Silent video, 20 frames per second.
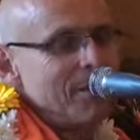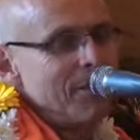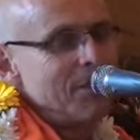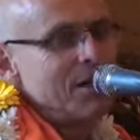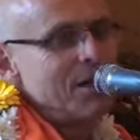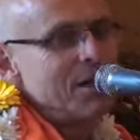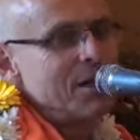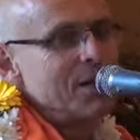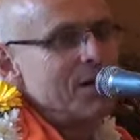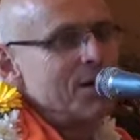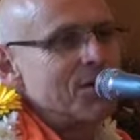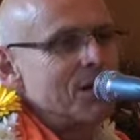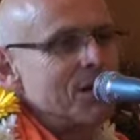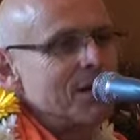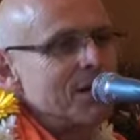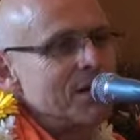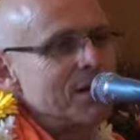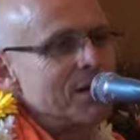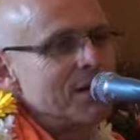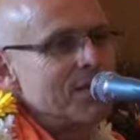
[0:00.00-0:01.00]
my
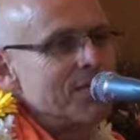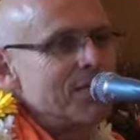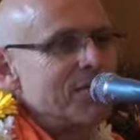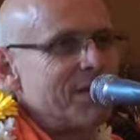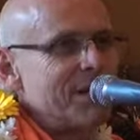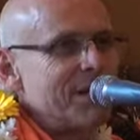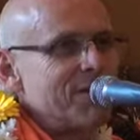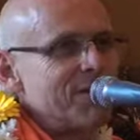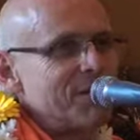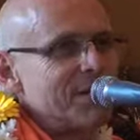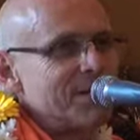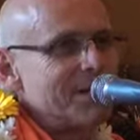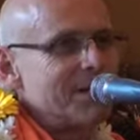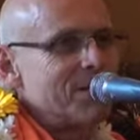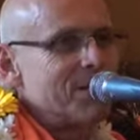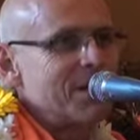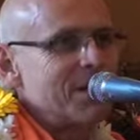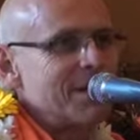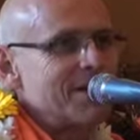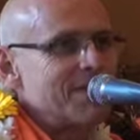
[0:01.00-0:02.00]
great-grandfather
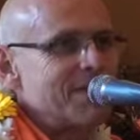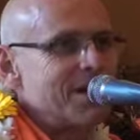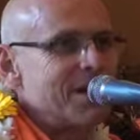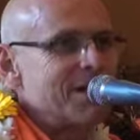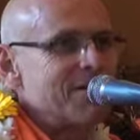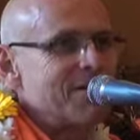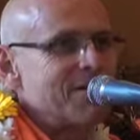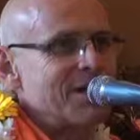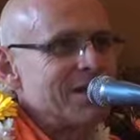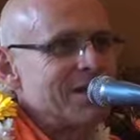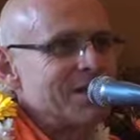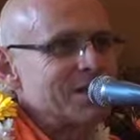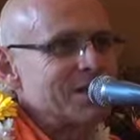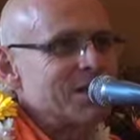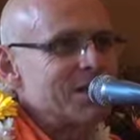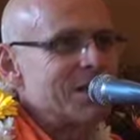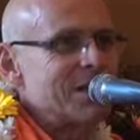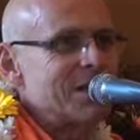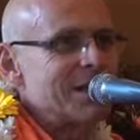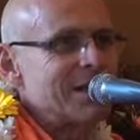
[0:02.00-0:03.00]
and
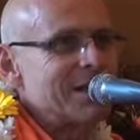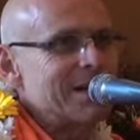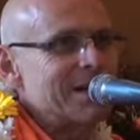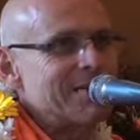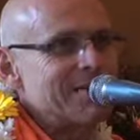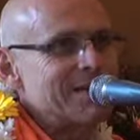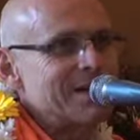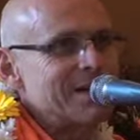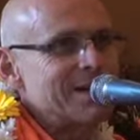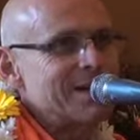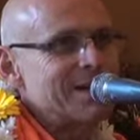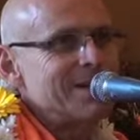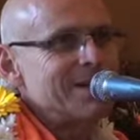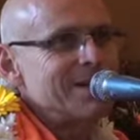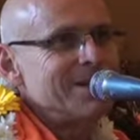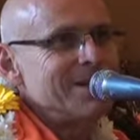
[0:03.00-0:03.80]
great-grandfather's great-grandfather